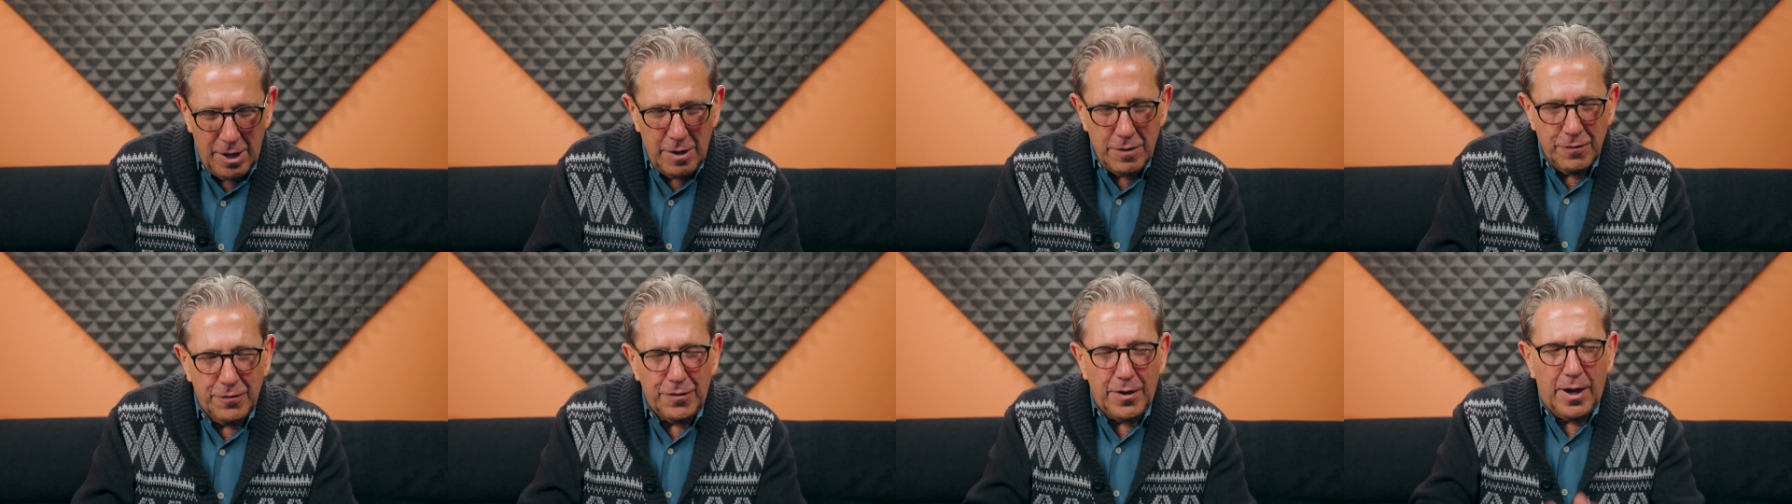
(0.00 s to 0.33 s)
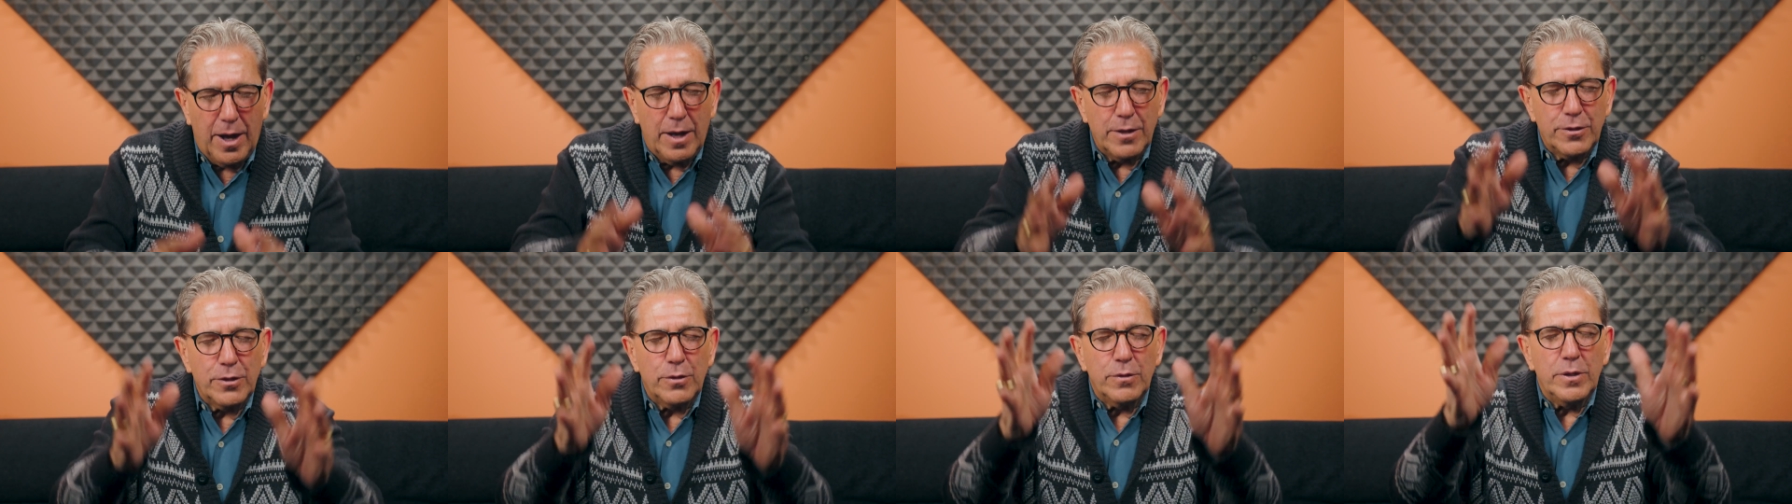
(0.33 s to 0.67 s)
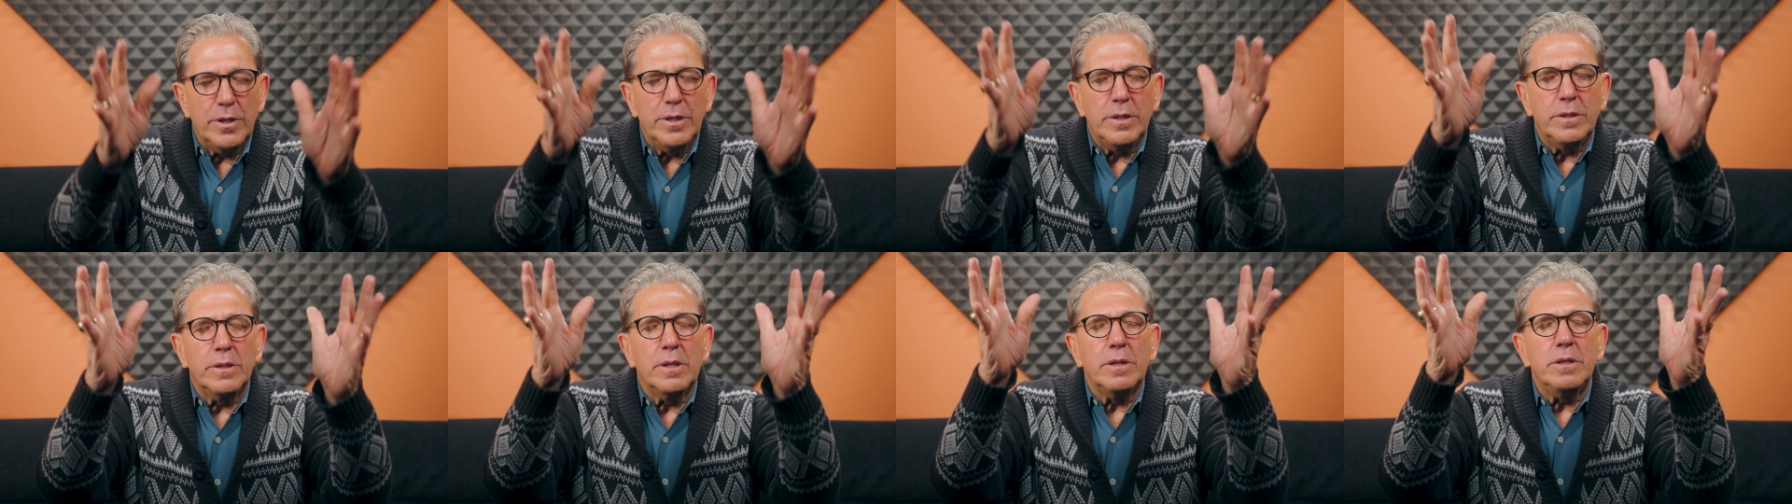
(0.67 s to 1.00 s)
Father,
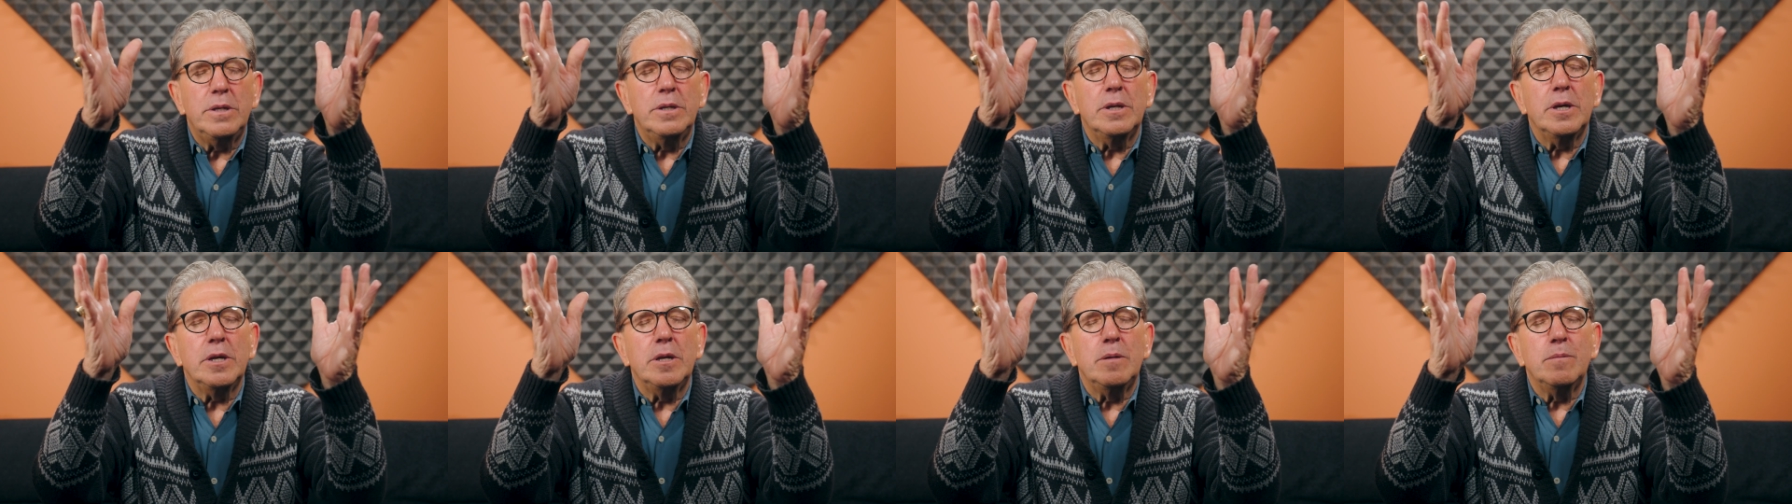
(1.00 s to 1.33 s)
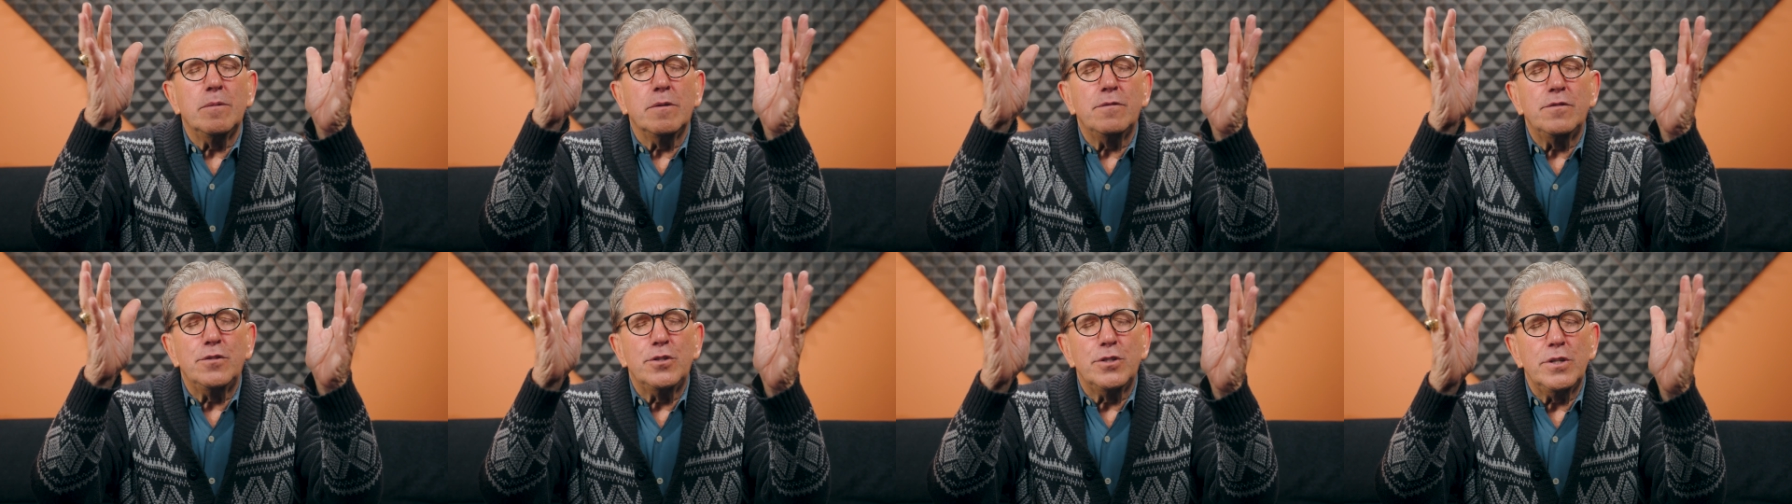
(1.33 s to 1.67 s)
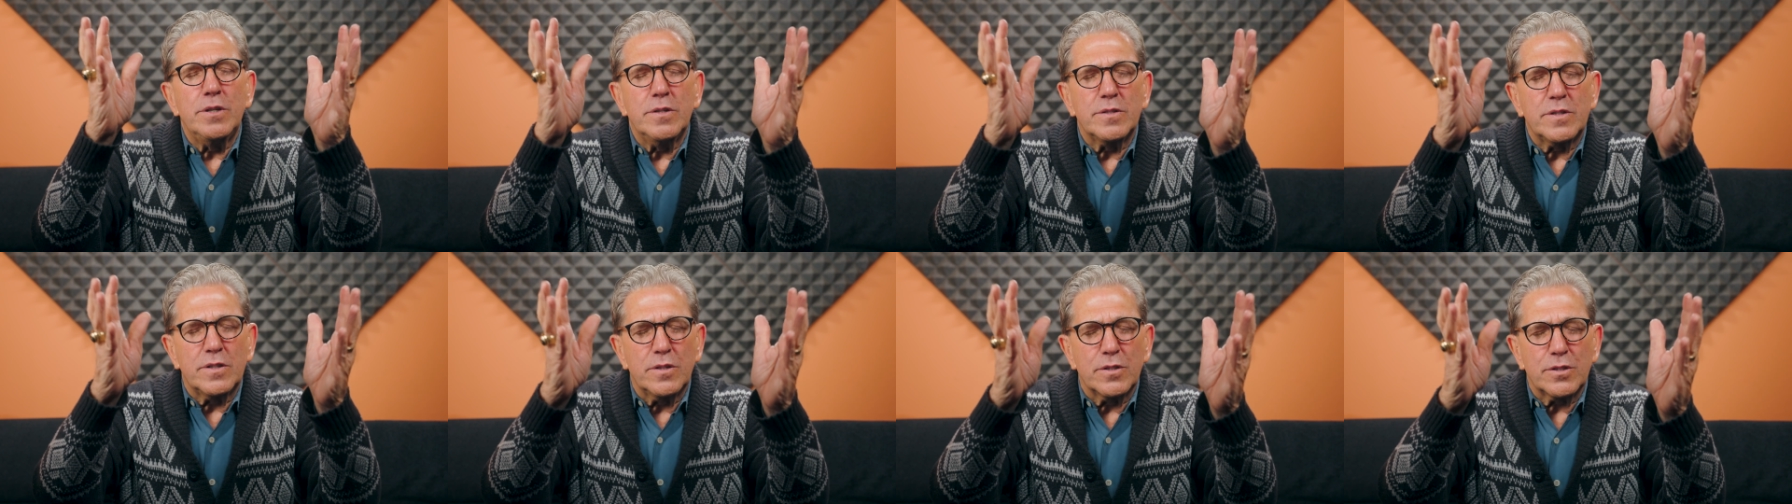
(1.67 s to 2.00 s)
in the name of
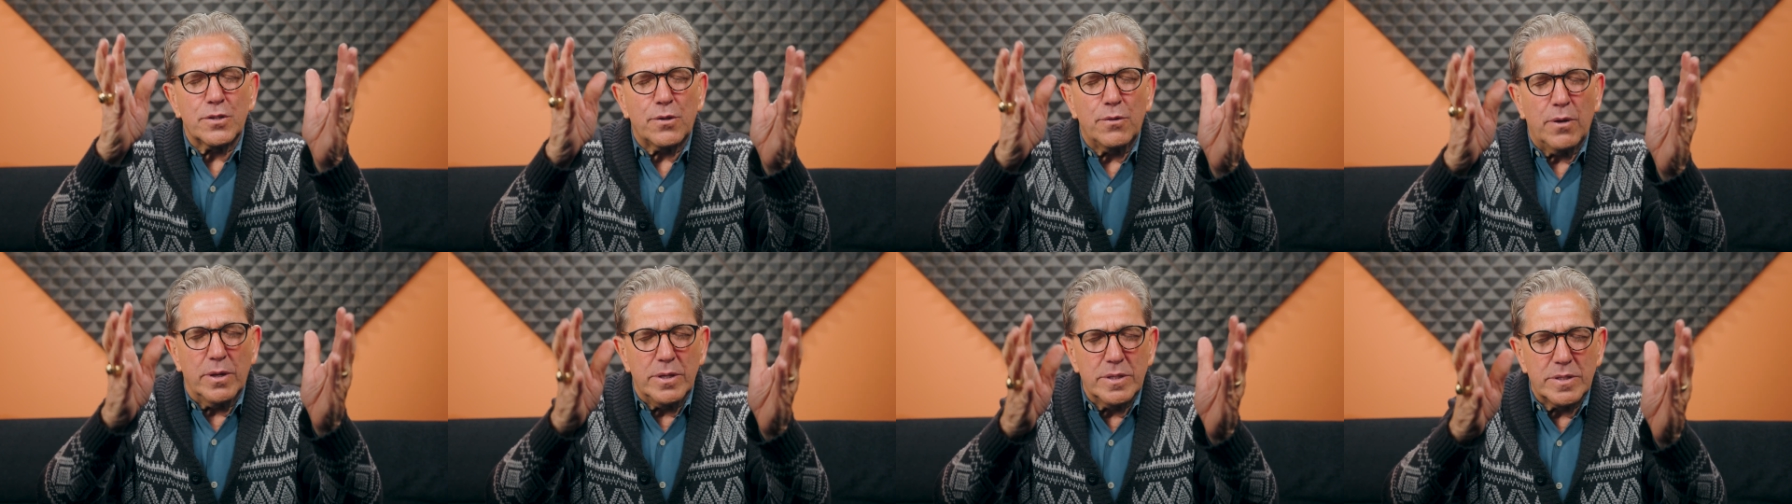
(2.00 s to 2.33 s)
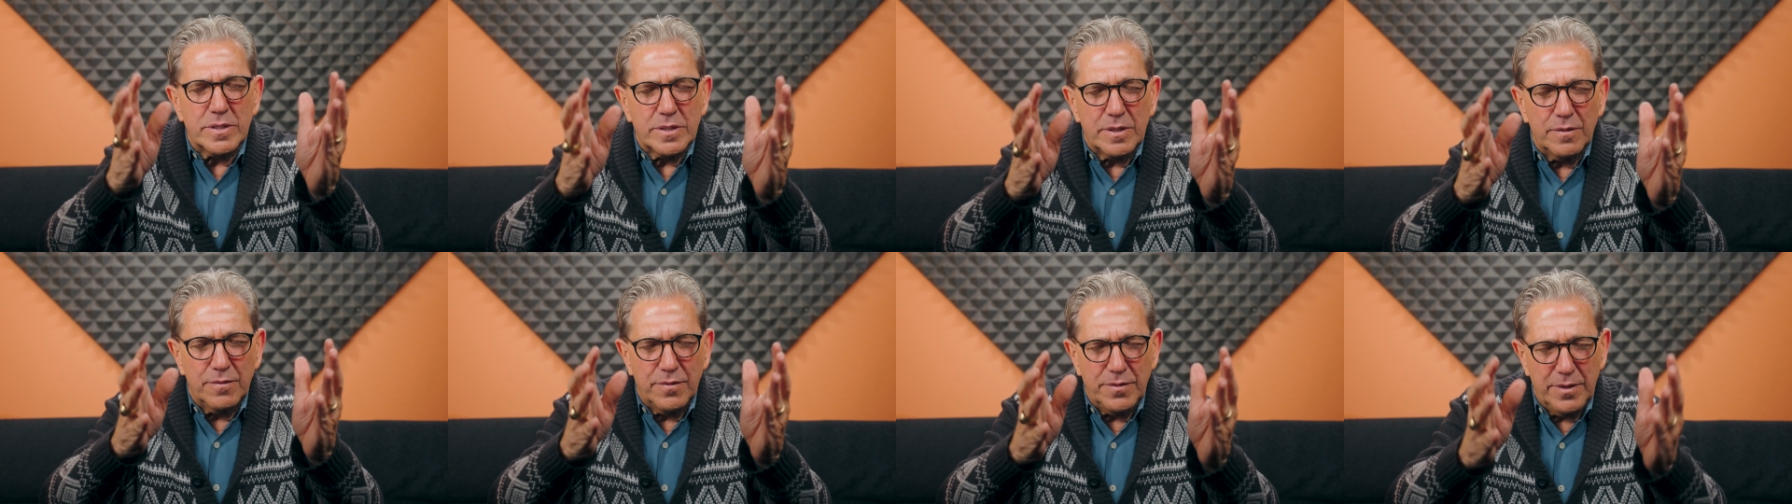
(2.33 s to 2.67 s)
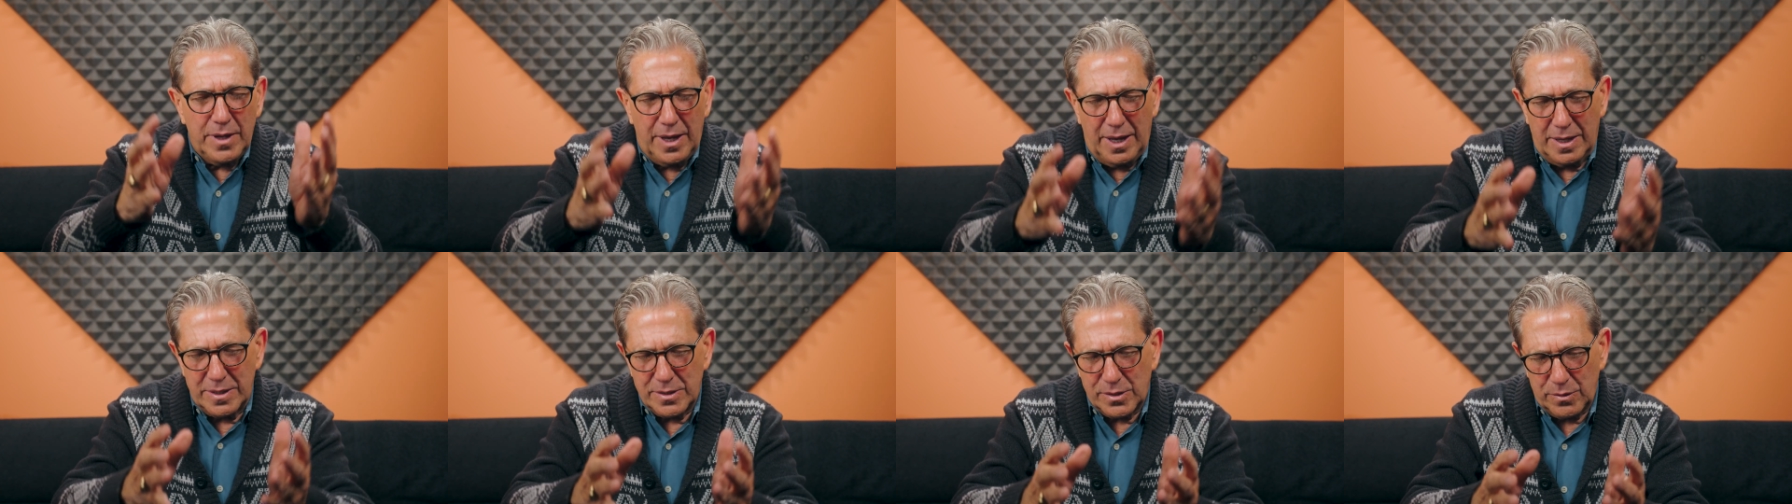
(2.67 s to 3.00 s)
Jesus Christ of
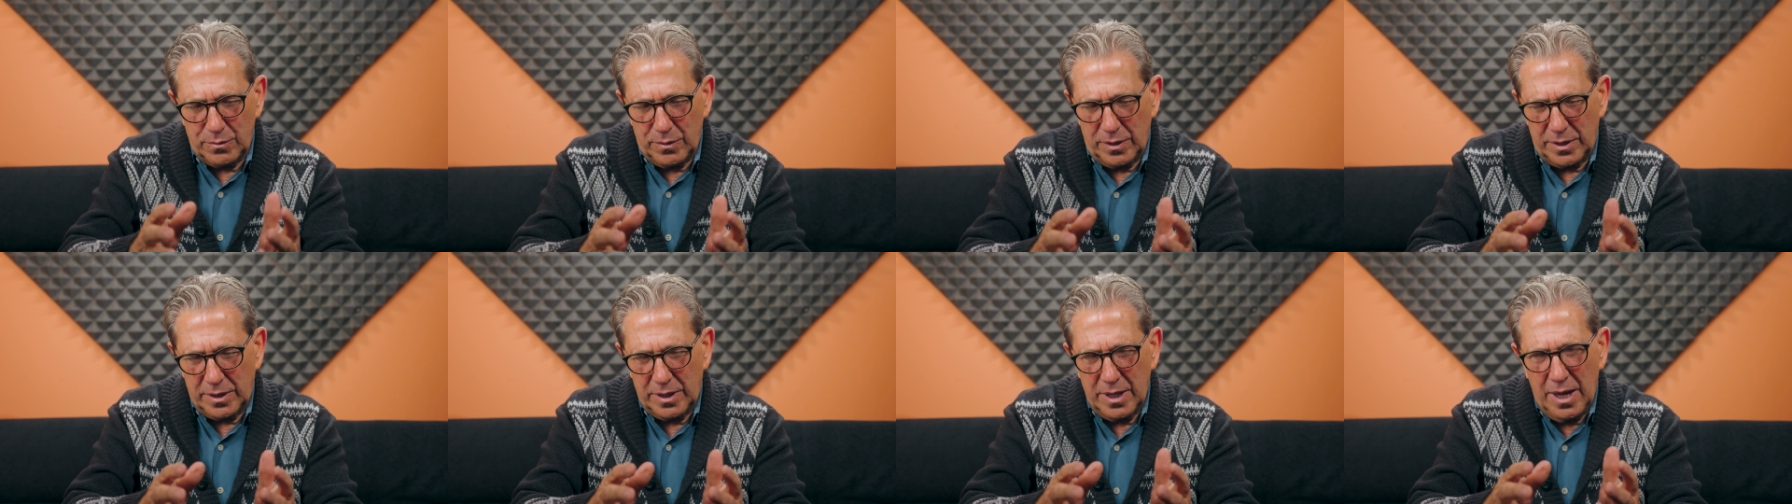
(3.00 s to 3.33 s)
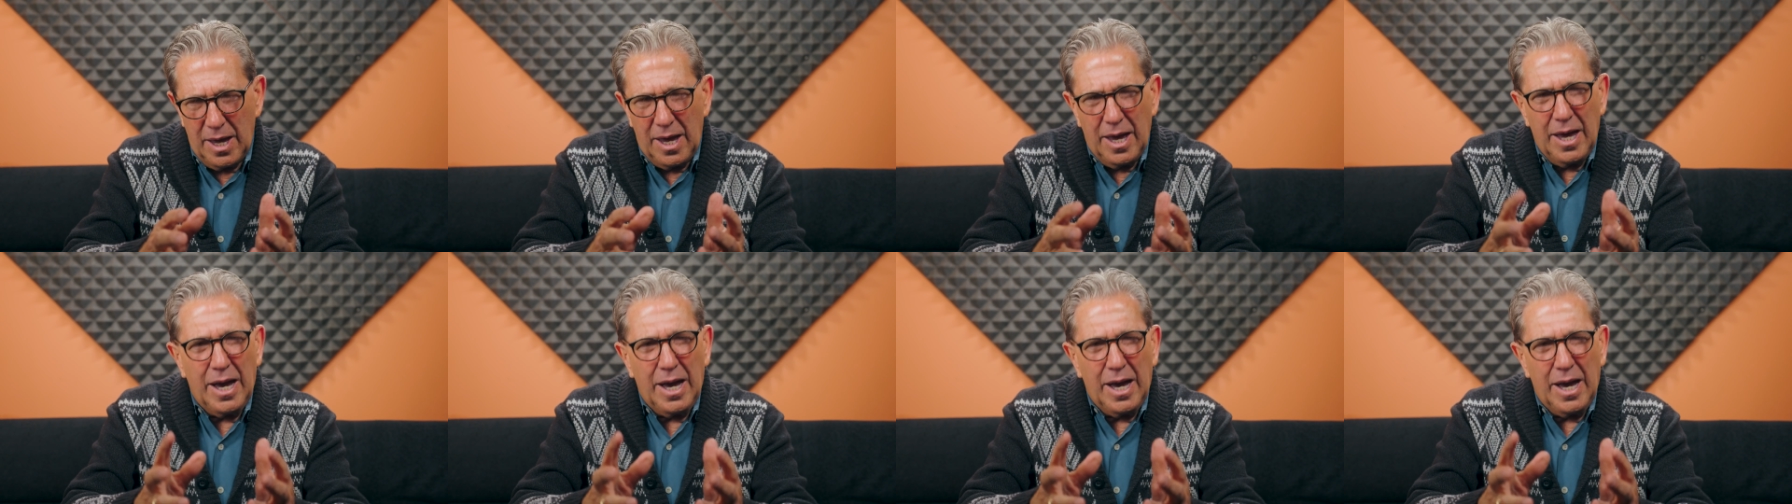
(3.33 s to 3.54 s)
Nazareth,